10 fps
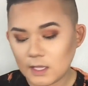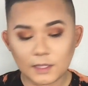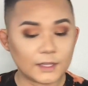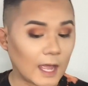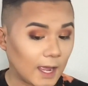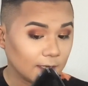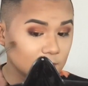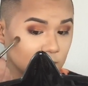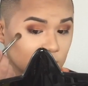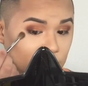
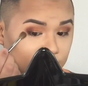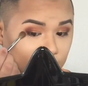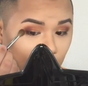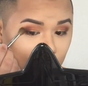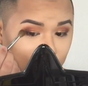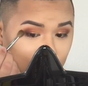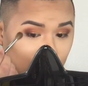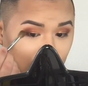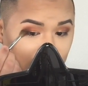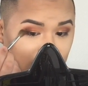that and just kind of
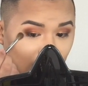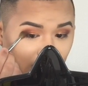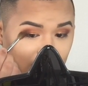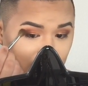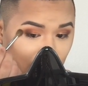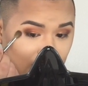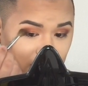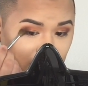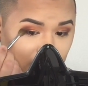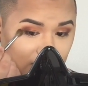blend out the
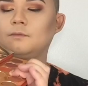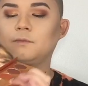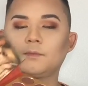edges.